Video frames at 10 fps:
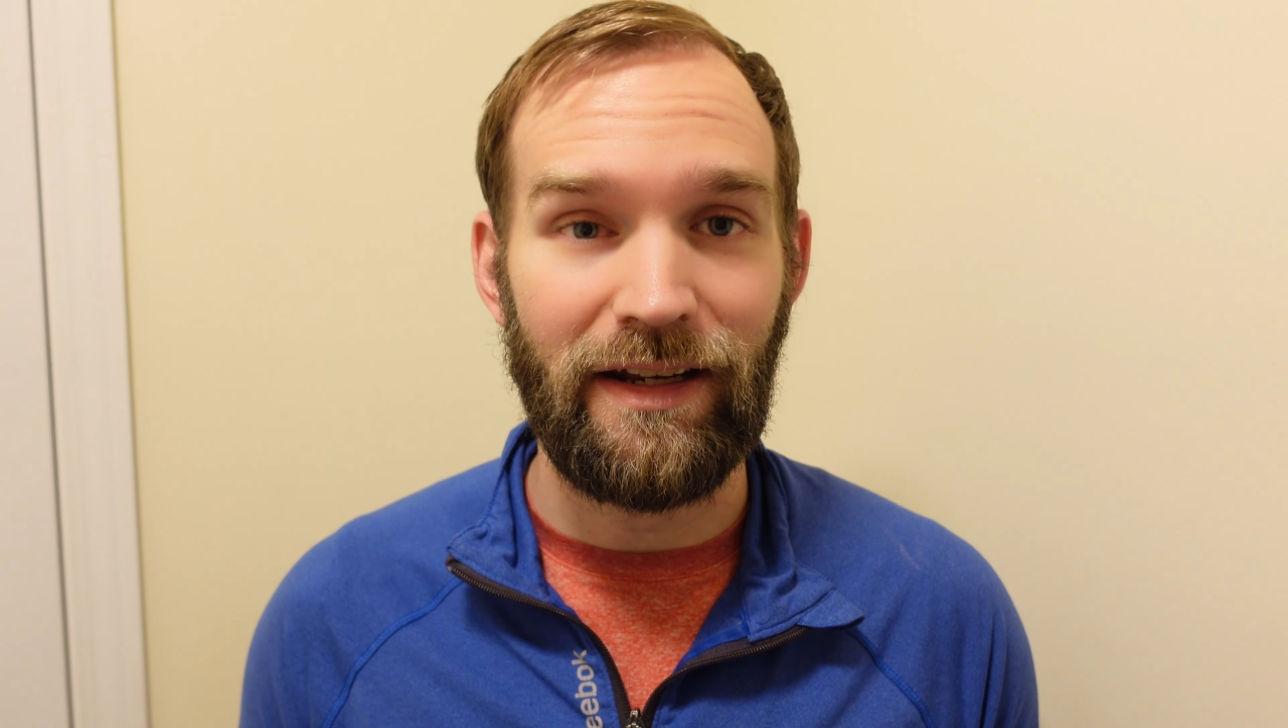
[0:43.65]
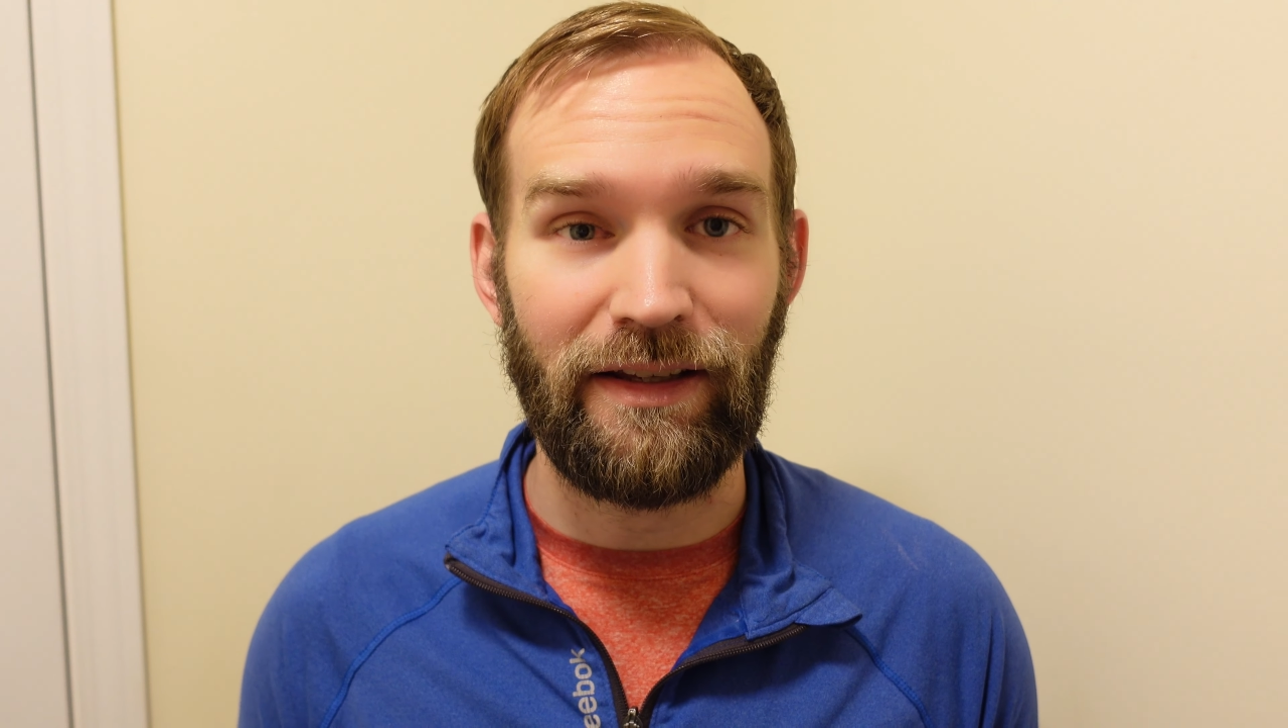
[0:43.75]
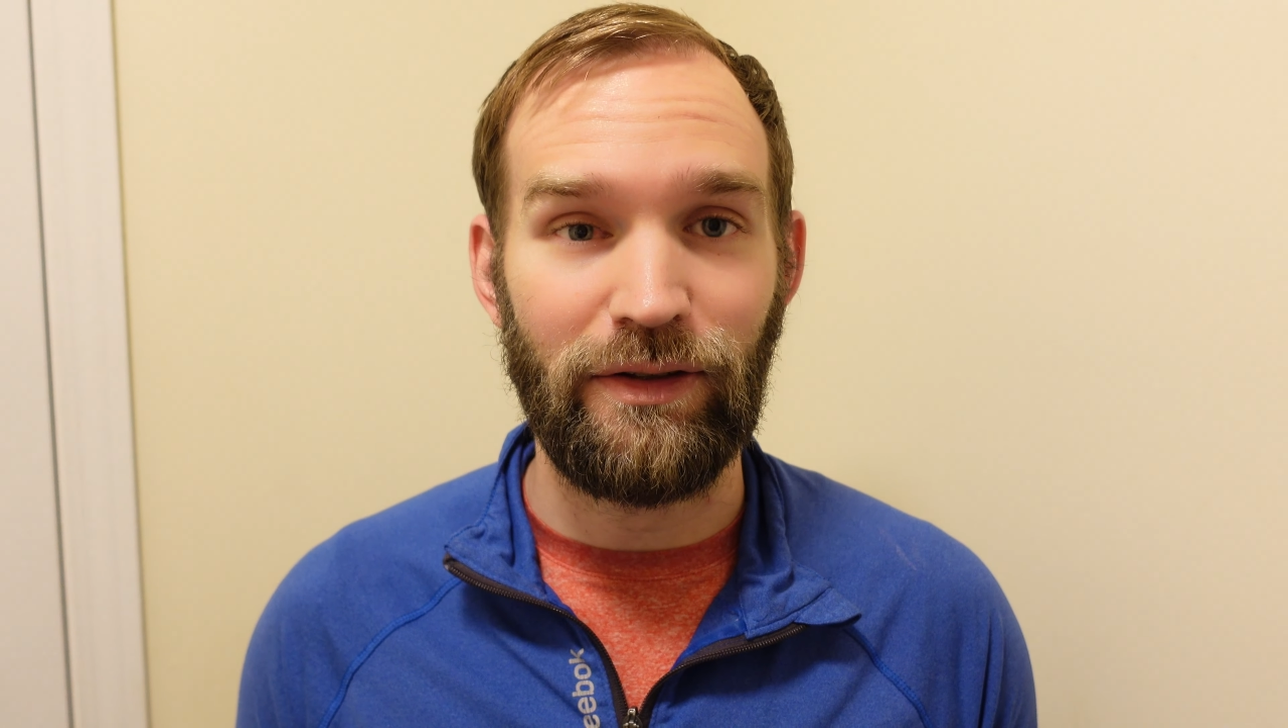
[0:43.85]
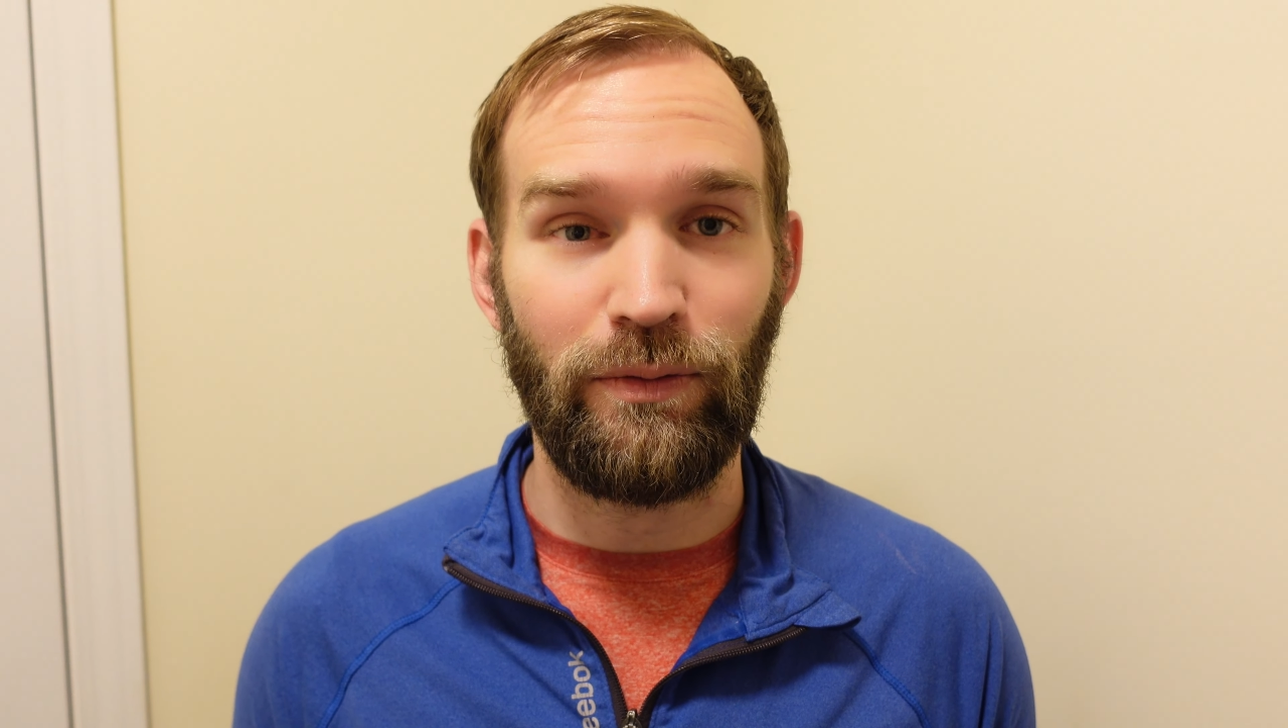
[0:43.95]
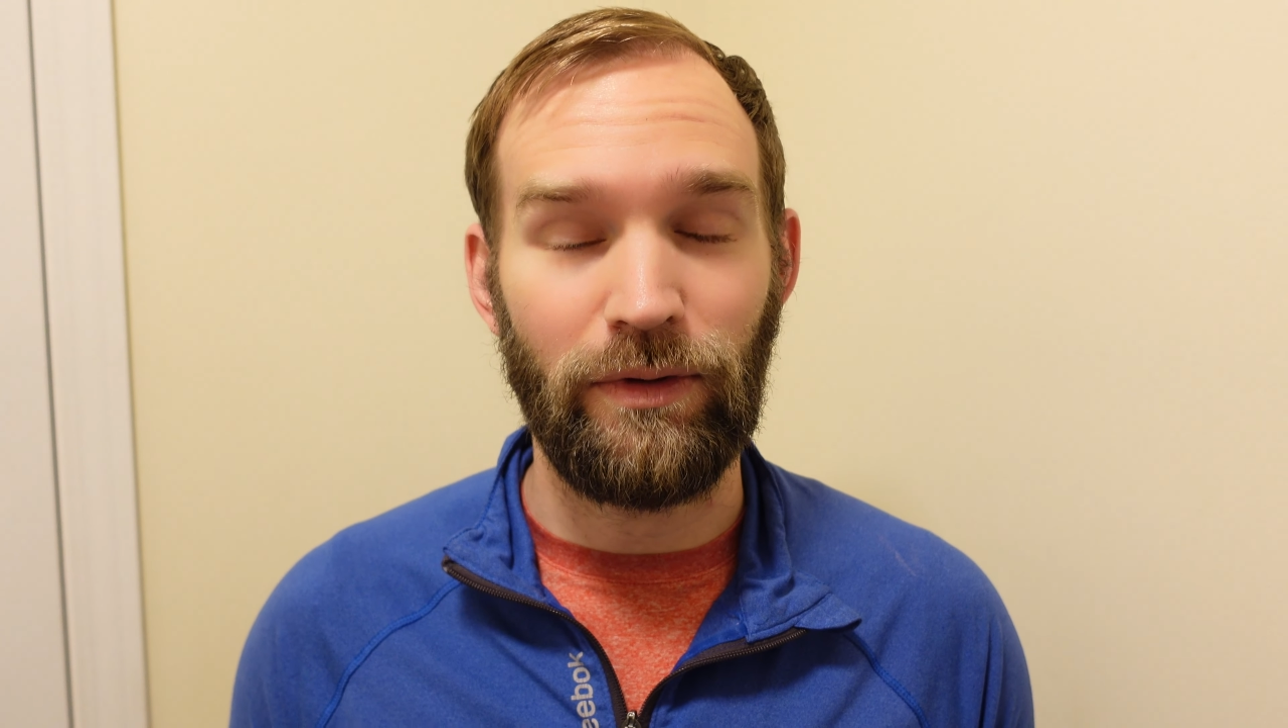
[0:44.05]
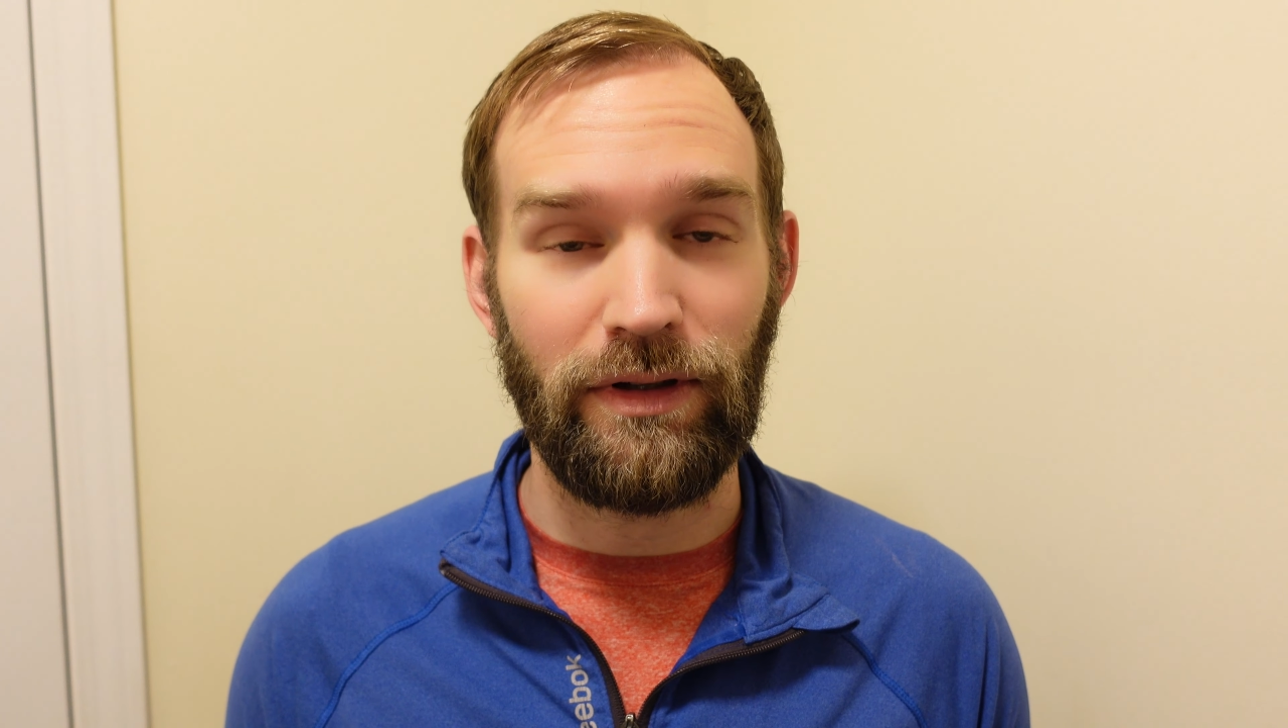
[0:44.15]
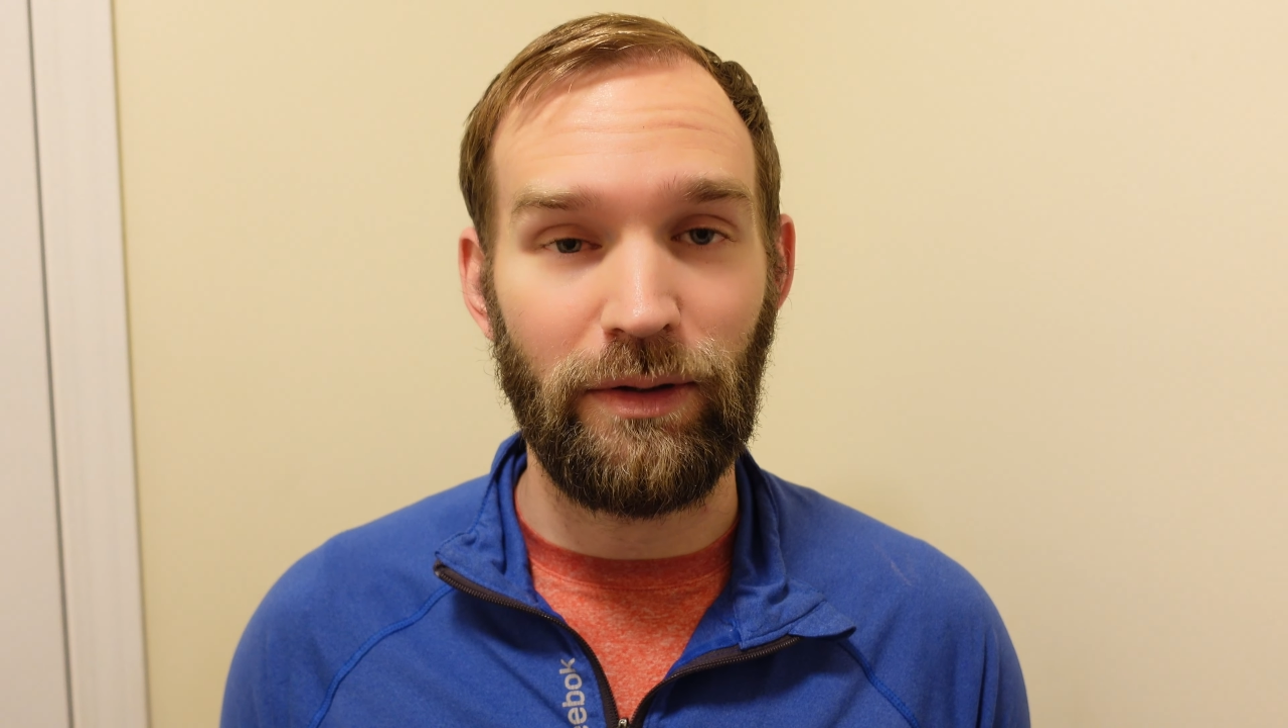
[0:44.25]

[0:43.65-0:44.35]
is one of